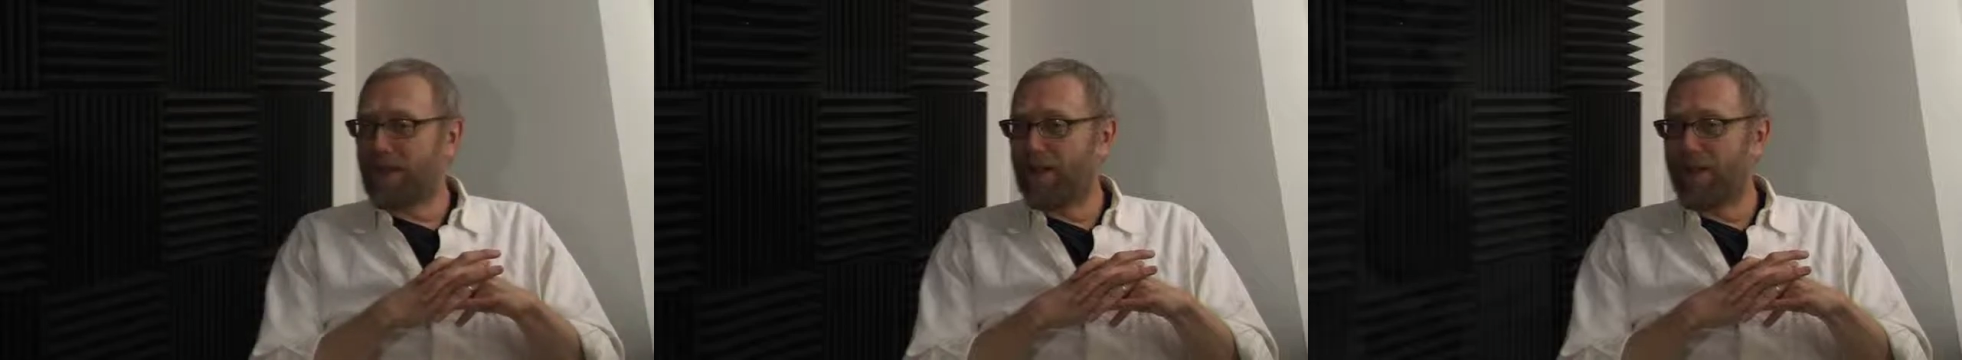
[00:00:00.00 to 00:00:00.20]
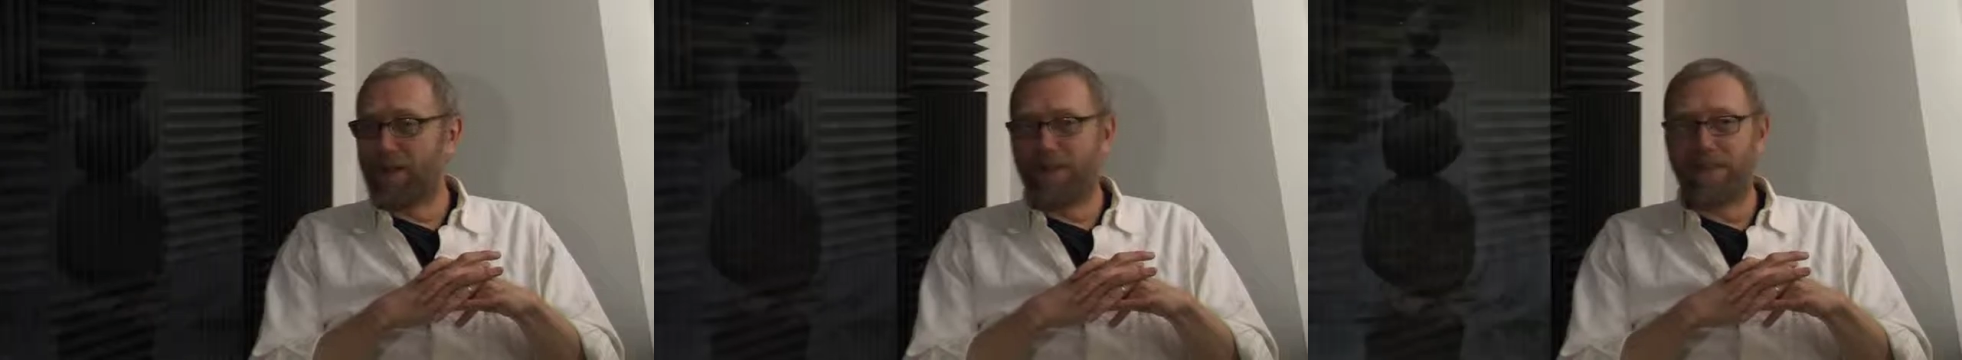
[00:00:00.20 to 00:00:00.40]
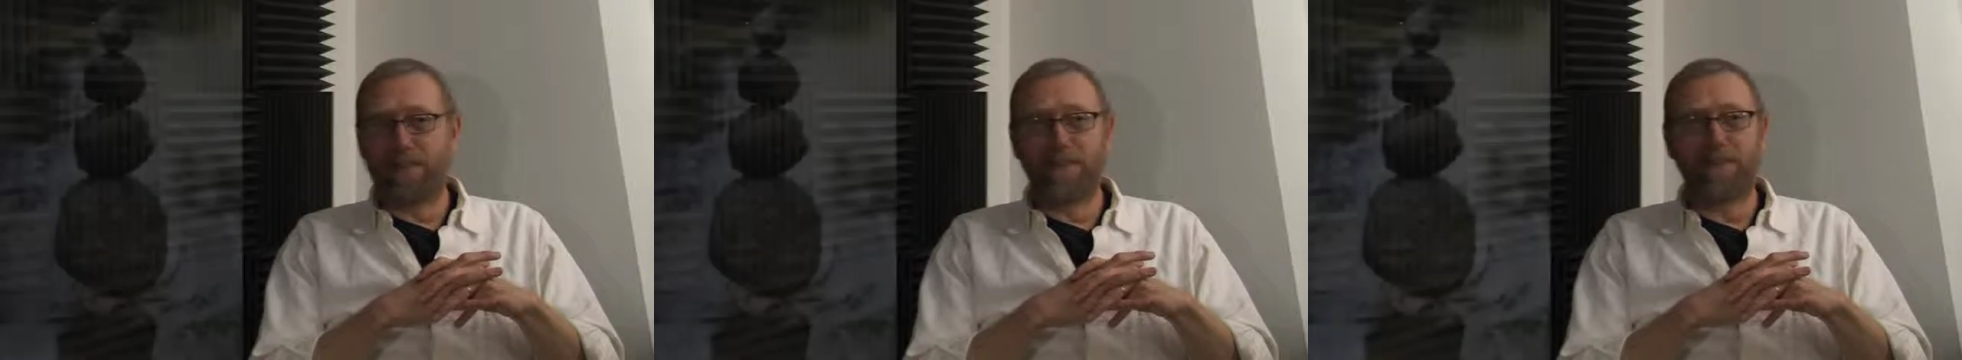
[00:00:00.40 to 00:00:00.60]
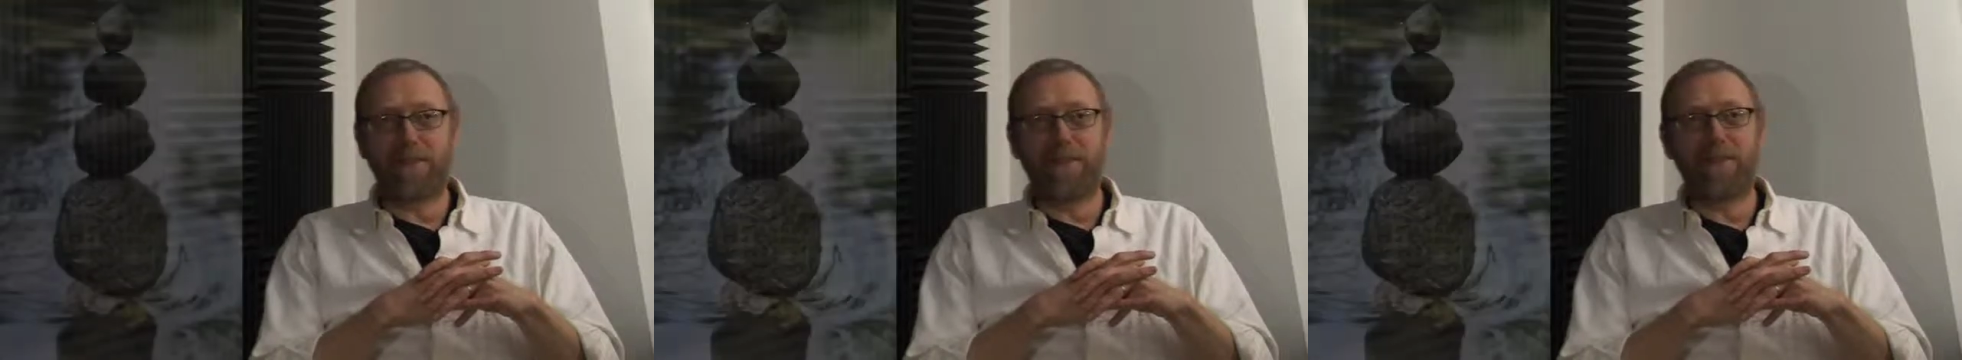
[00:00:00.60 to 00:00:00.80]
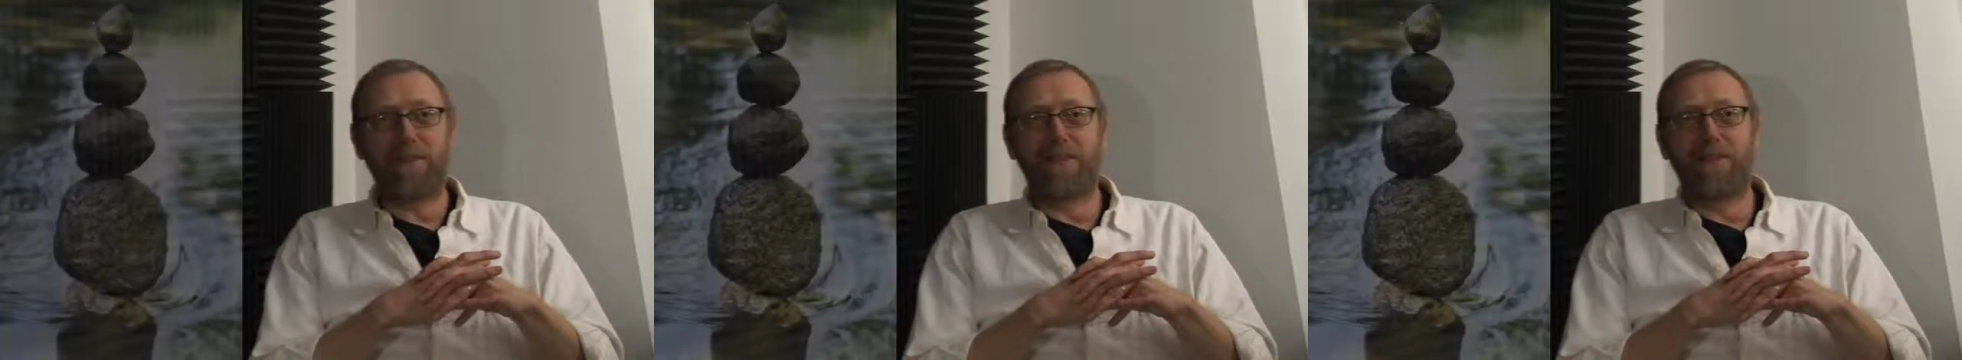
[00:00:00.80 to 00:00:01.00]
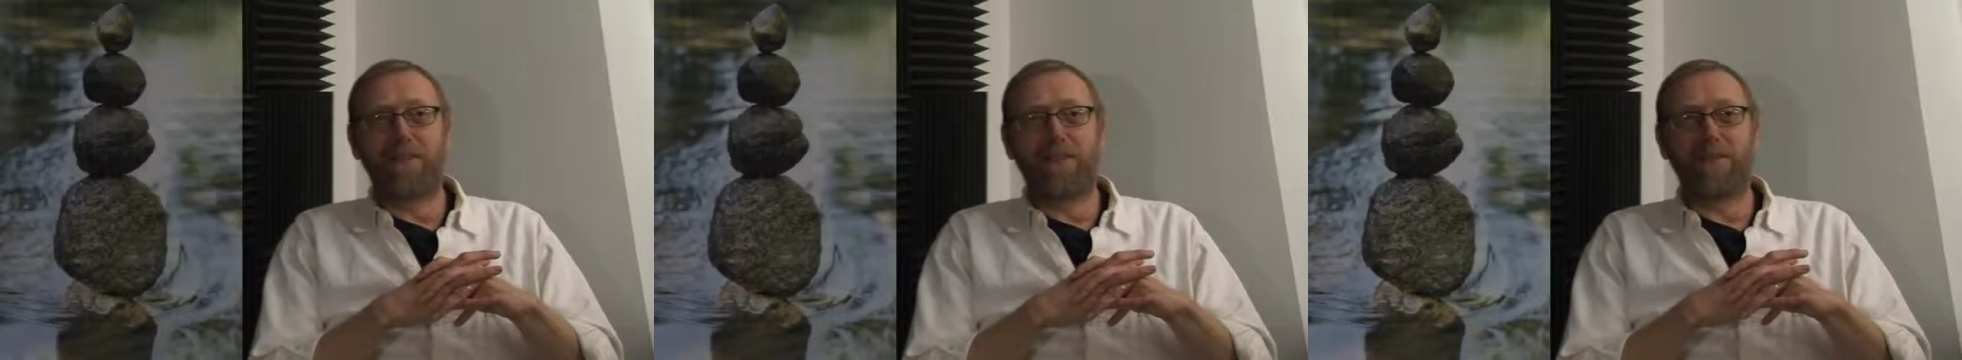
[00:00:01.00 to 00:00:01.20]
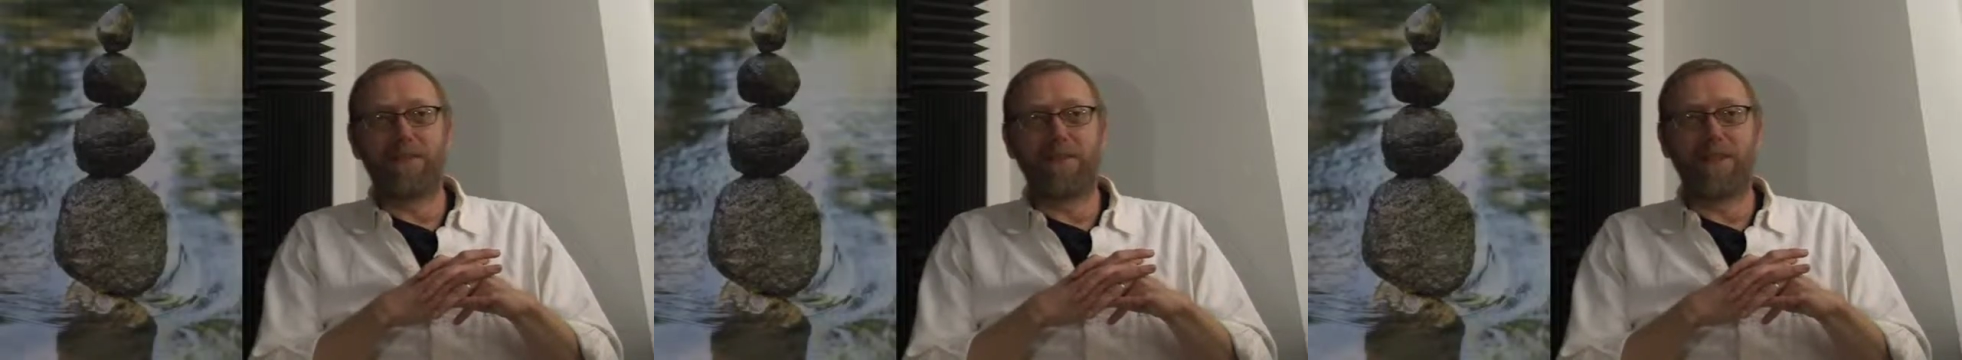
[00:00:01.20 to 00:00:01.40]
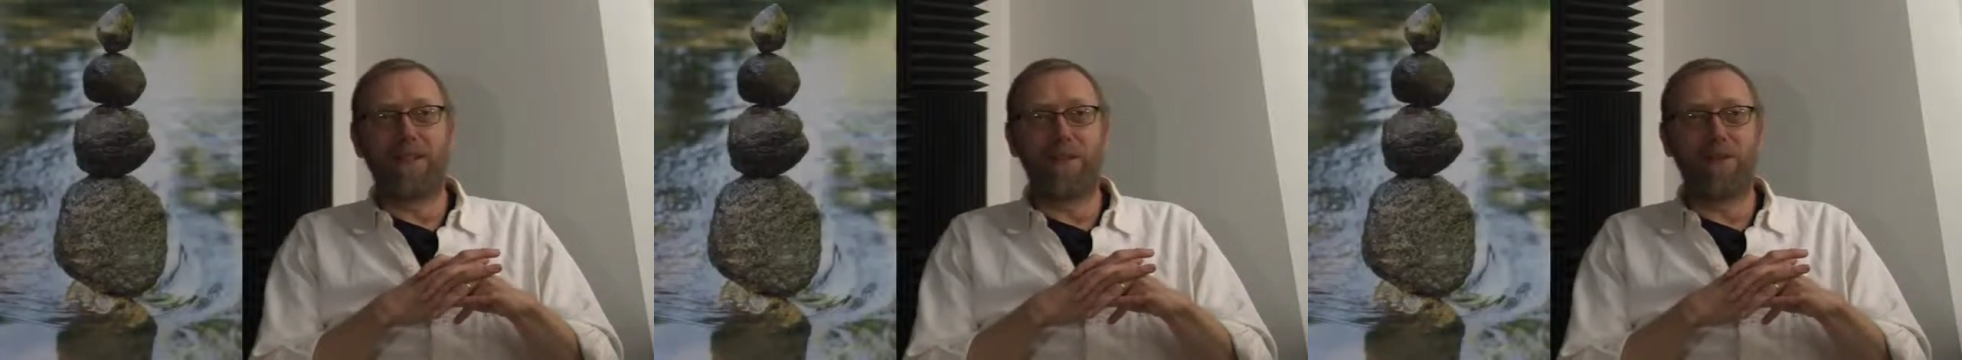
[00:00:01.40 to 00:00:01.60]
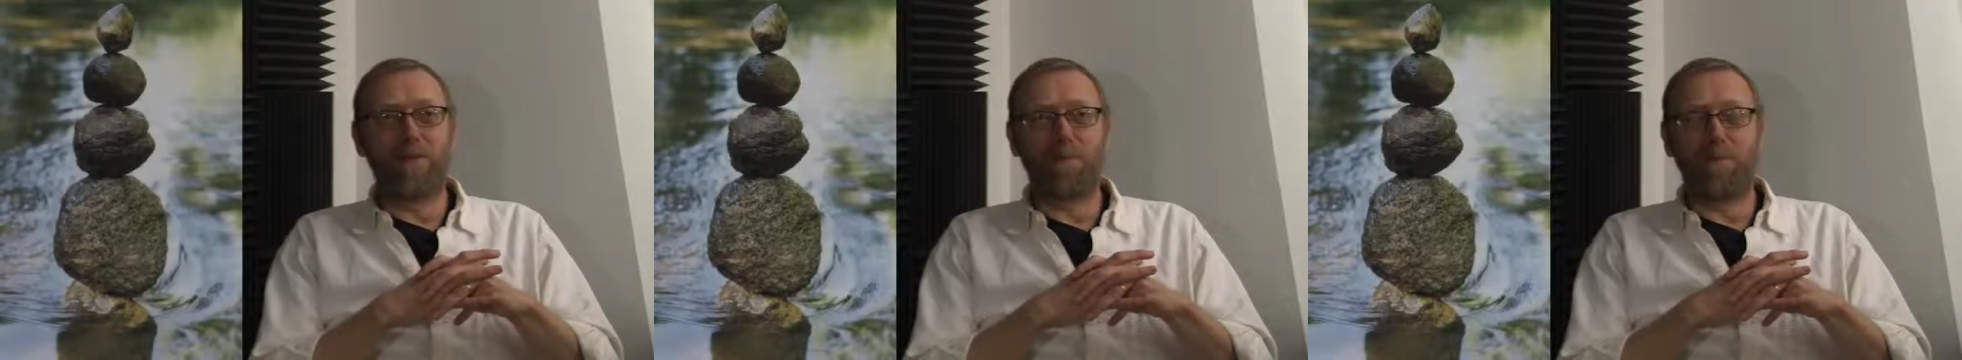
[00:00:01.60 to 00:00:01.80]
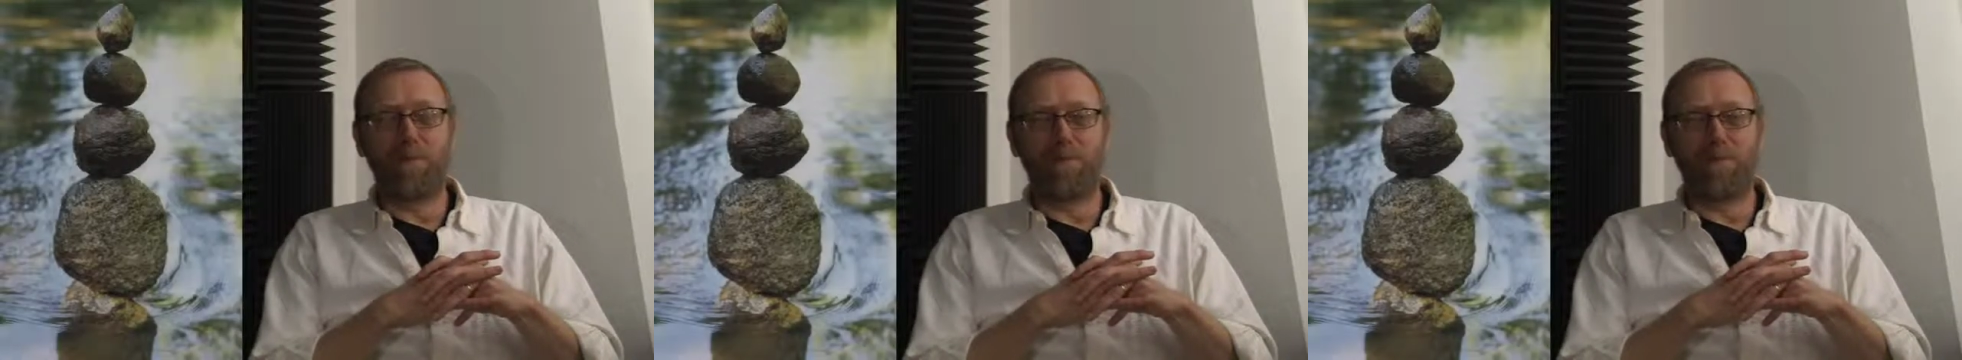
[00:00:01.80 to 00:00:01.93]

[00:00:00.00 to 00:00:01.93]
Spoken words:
out in the